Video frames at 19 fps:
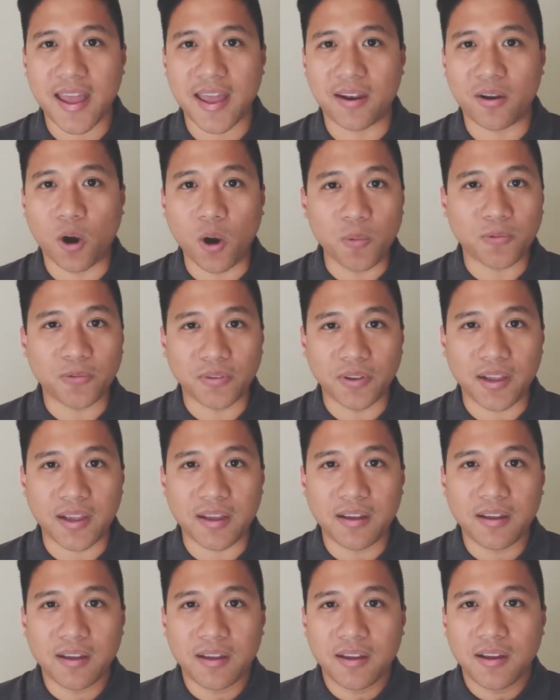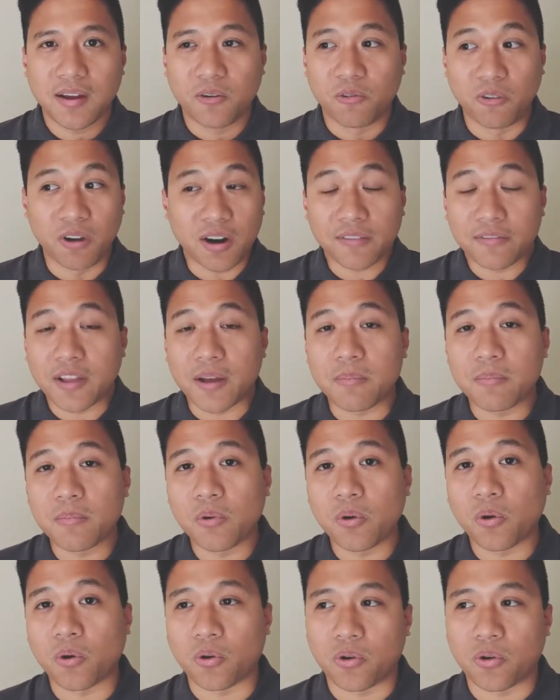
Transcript: and hopefully one of them